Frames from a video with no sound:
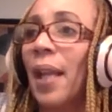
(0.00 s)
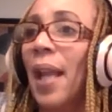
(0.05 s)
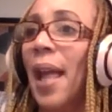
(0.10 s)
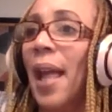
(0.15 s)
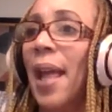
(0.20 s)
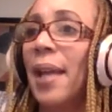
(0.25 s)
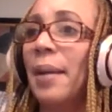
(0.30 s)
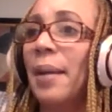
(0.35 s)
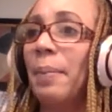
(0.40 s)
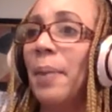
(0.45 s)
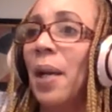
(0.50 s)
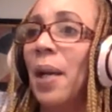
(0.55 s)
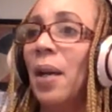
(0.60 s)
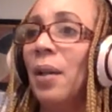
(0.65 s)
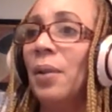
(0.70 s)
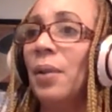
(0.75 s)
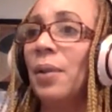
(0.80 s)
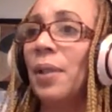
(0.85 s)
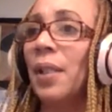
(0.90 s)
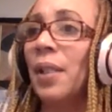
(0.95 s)
and
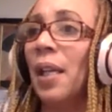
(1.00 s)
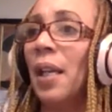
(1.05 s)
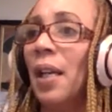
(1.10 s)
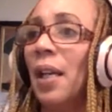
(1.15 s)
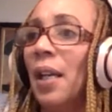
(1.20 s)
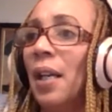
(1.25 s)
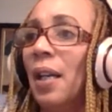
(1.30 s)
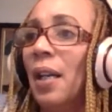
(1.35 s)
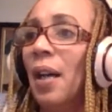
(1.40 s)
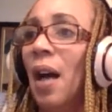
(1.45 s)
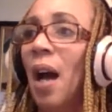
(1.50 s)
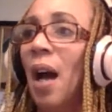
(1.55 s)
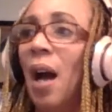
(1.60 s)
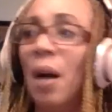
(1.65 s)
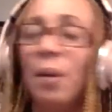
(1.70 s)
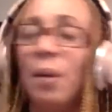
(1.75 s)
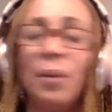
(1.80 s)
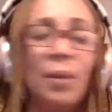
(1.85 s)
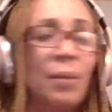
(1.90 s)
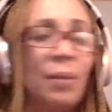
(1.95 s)
about
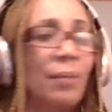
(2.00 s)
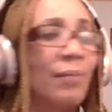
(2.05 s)
how